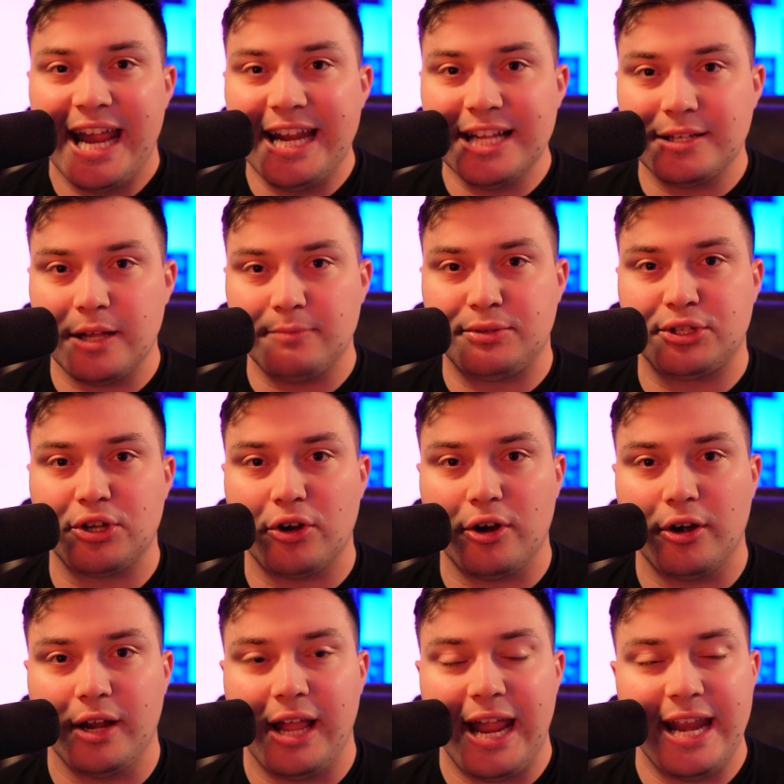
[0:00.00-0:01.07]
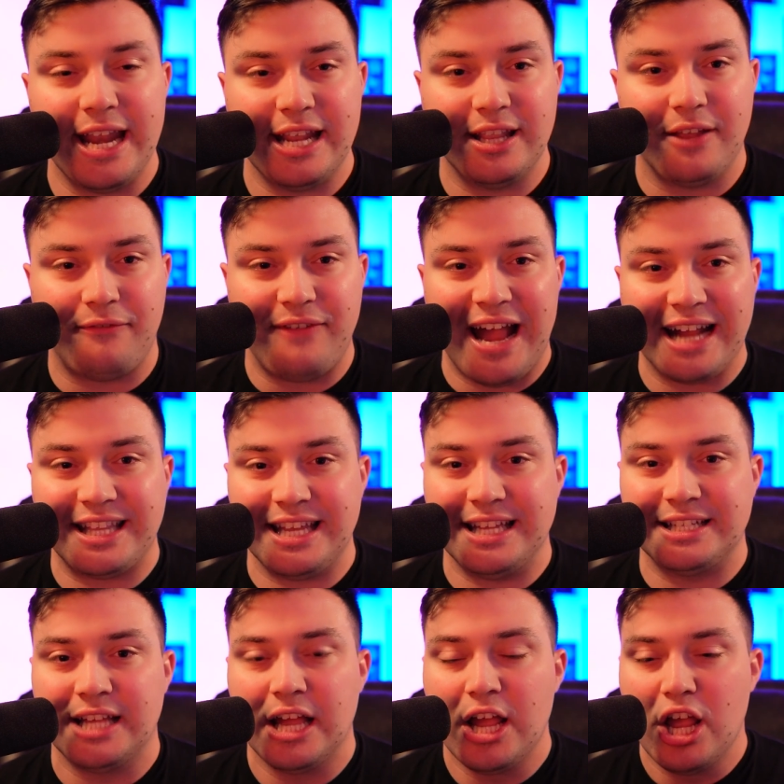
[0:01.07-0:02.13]
it is absurd. And the fact
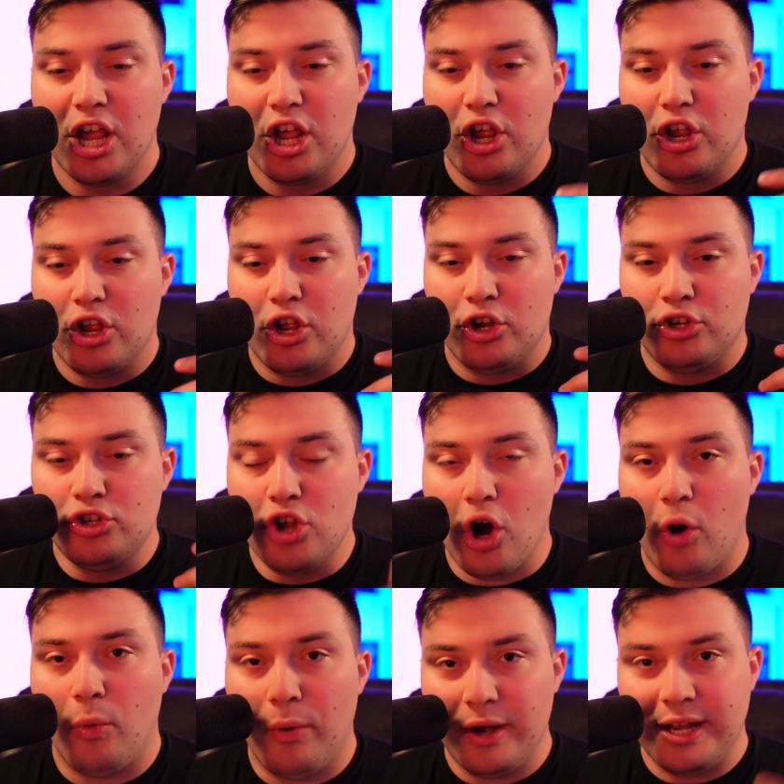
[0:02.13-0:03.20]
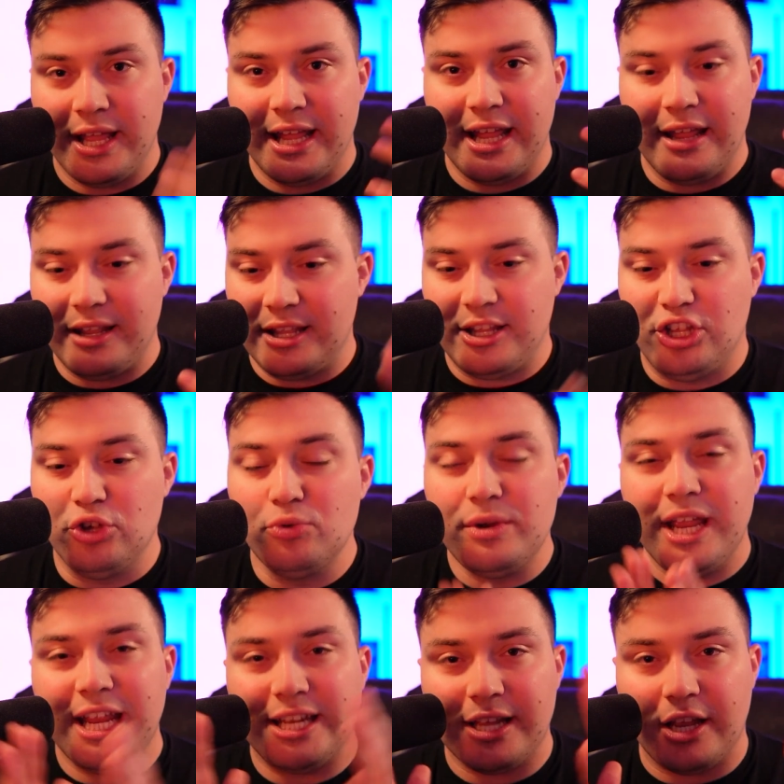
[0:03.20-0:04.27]
is, you
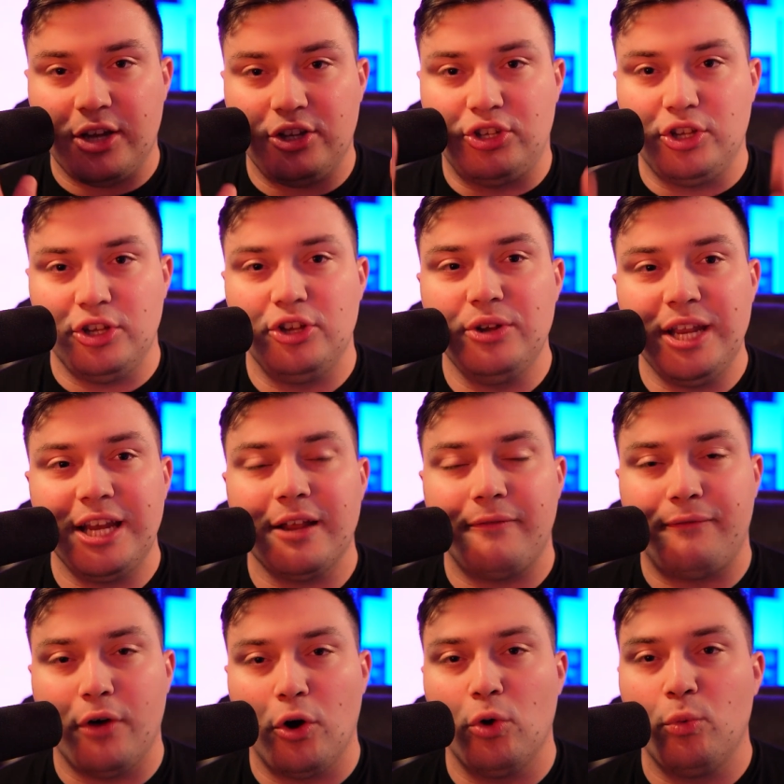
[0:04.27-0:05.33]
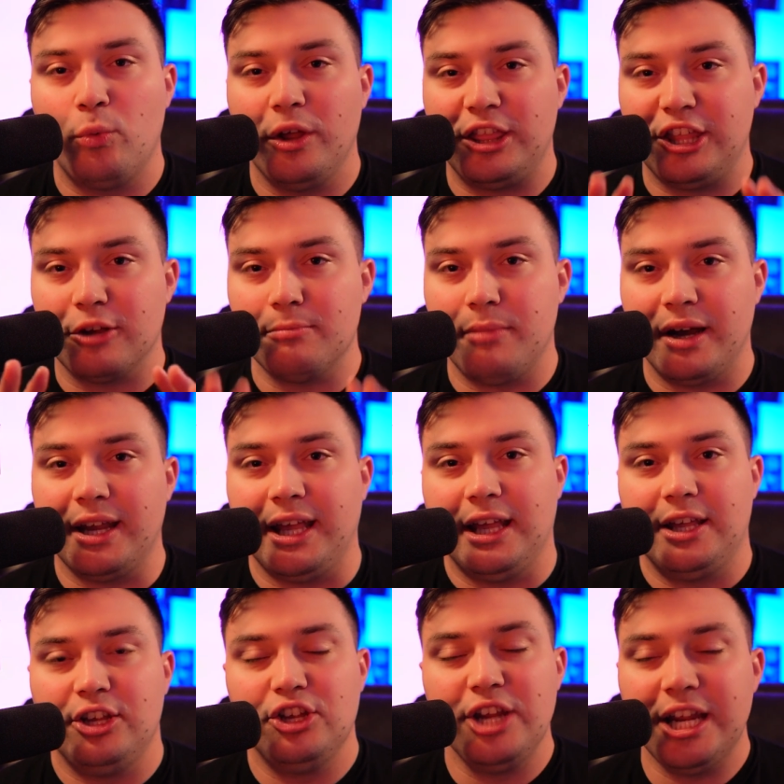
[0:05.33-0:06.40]
need to vote with your money.
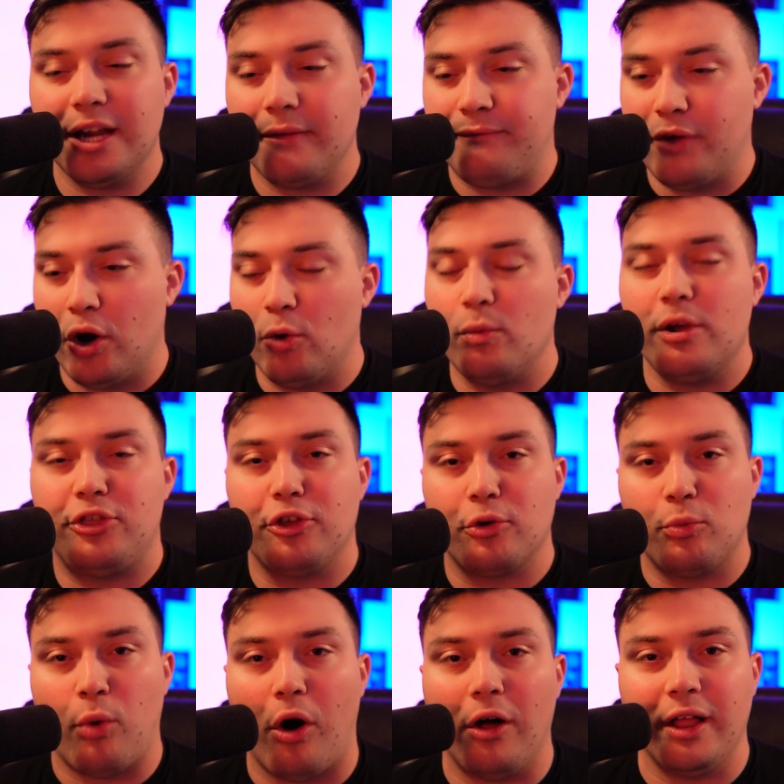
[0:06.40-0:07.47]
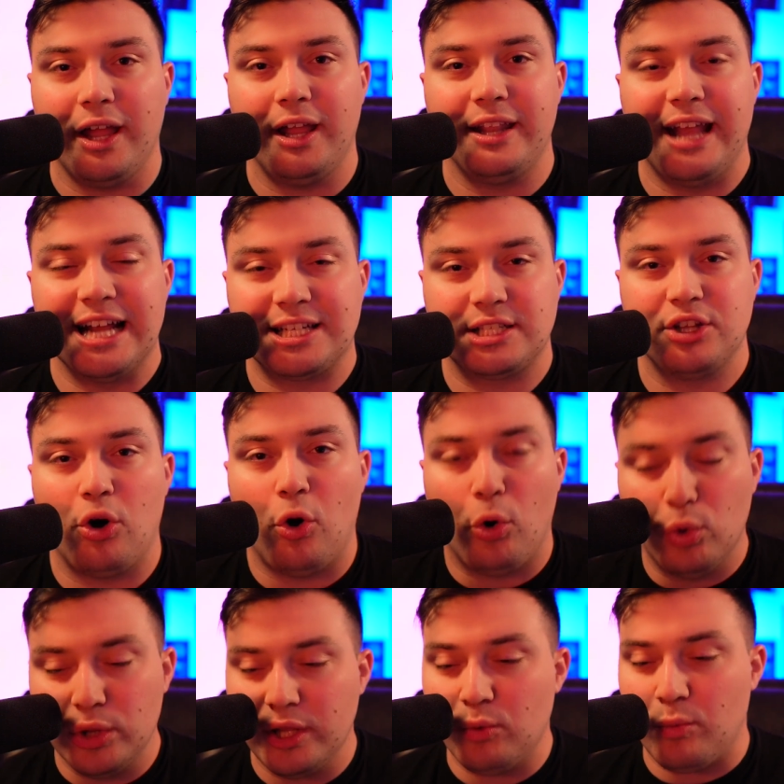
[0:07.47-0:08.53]
You need to vote with your wallet. That's the
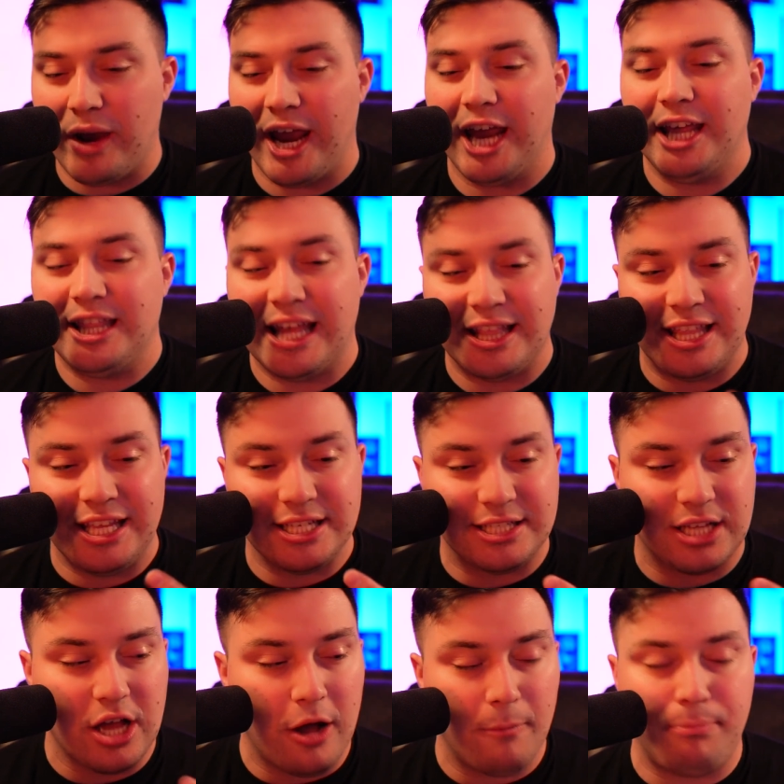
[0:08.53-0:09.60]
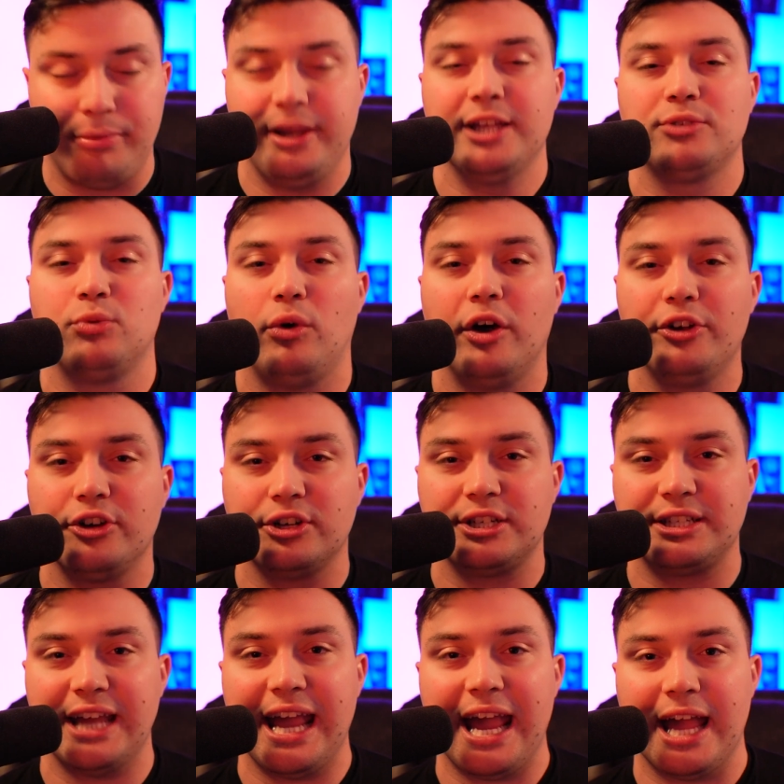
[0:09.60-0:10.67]
only way that these companies will
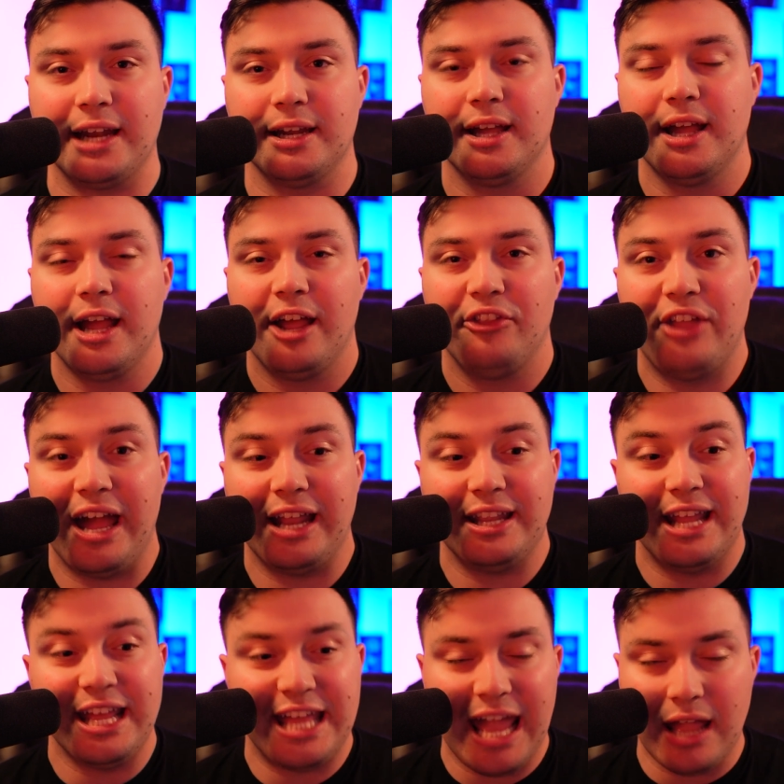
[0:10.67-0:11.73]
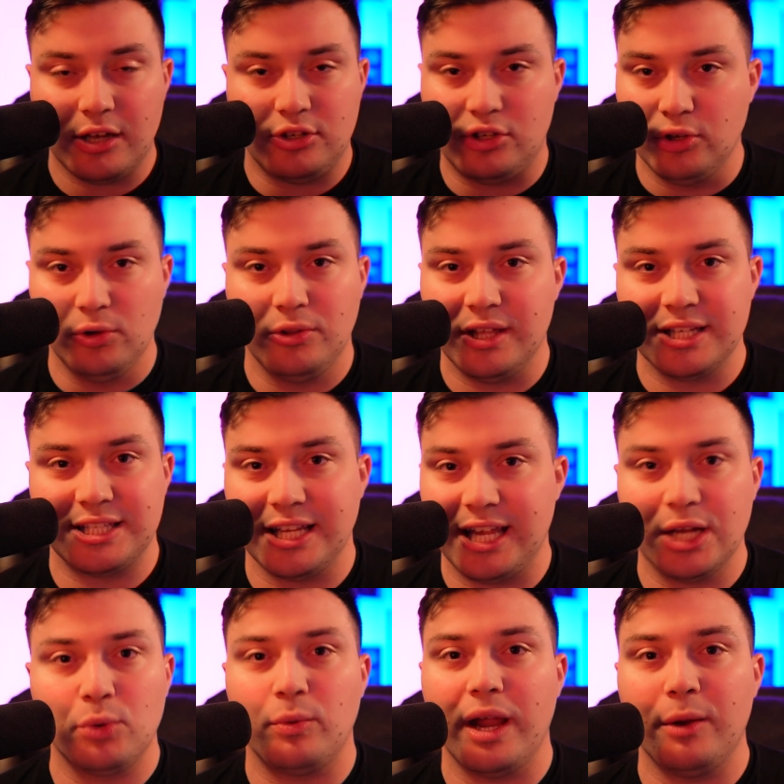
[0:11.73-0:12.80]
understand that they can't do this and
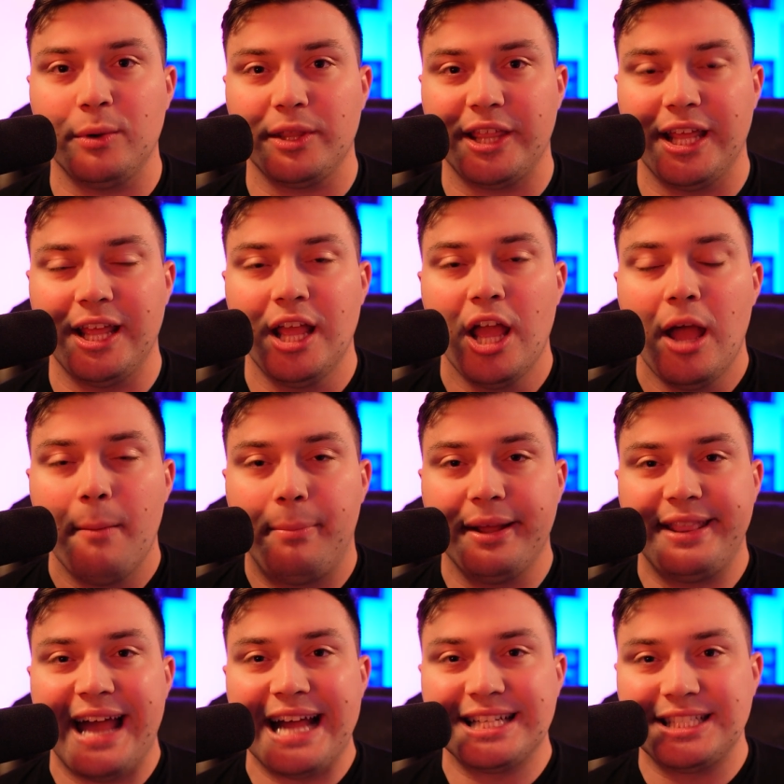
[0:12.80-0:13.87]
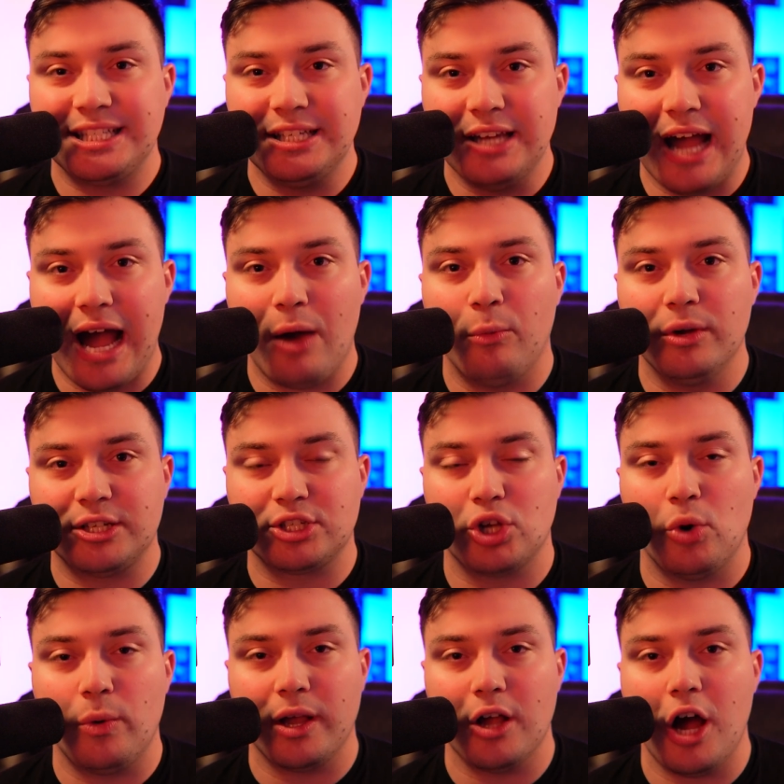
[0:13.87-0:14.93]
get away with it. But that's not what's
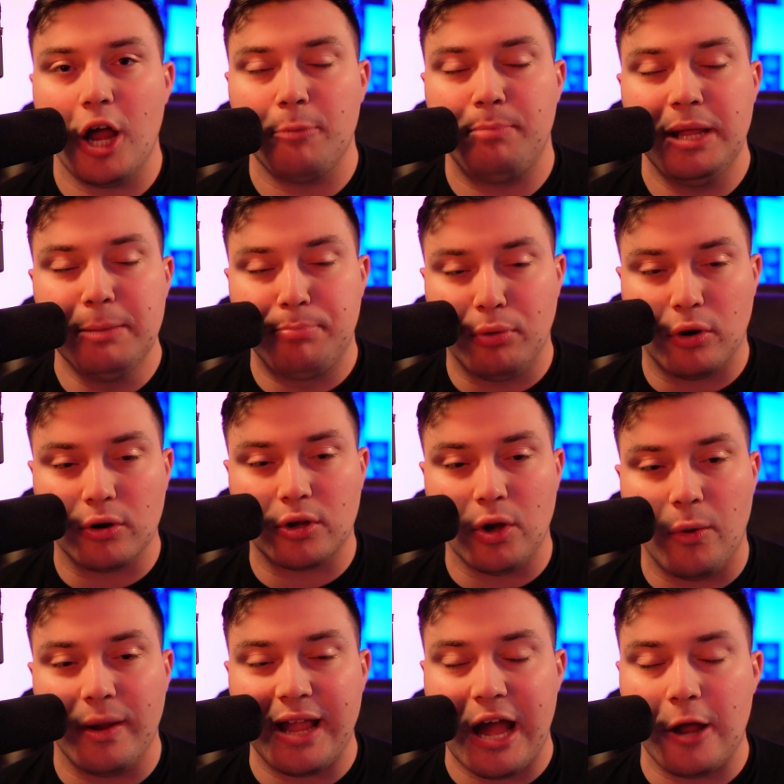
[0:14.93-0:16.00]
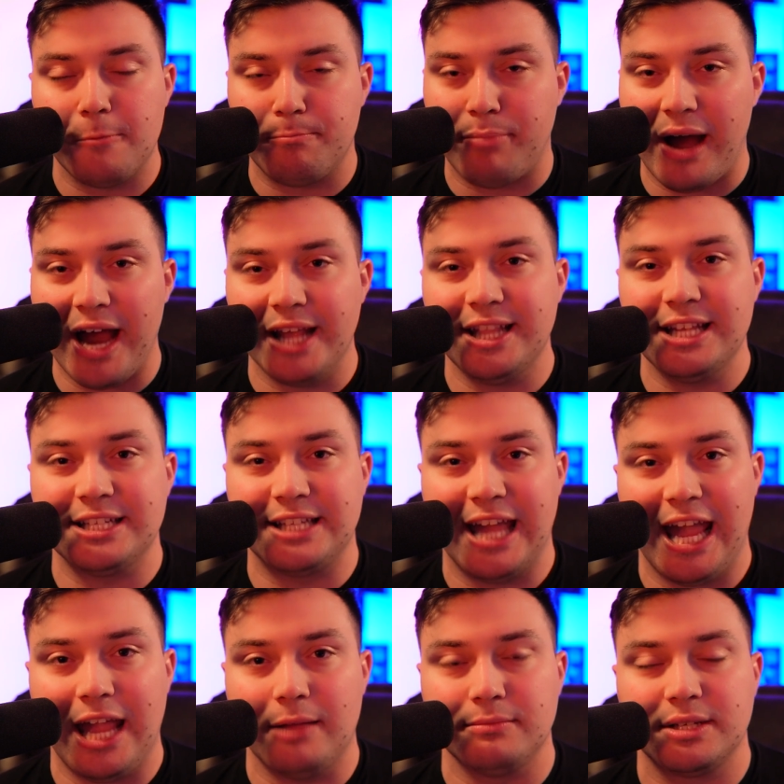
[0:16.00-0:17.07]
going on. People are going out and buying these
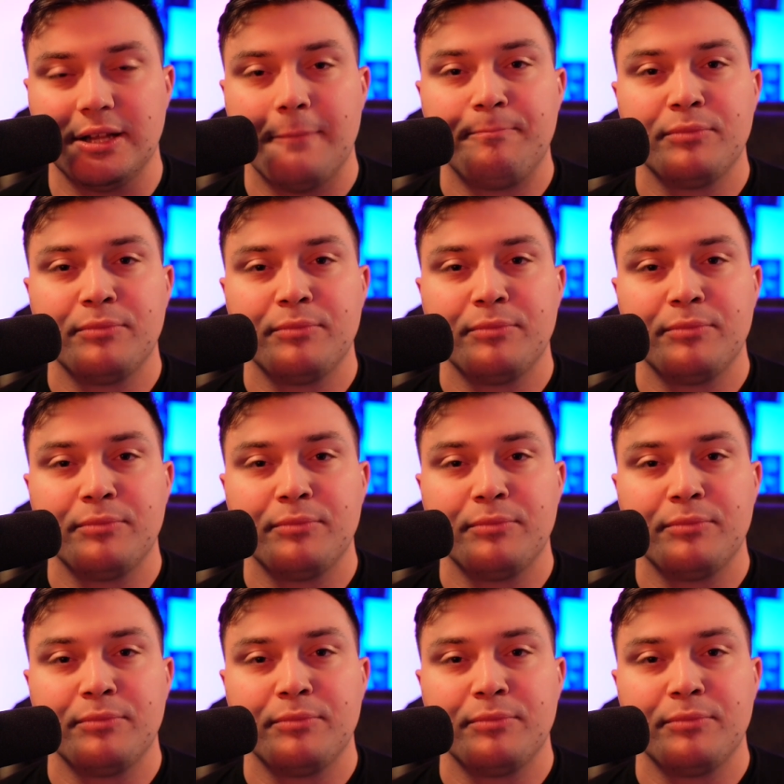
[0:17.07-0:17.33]
games.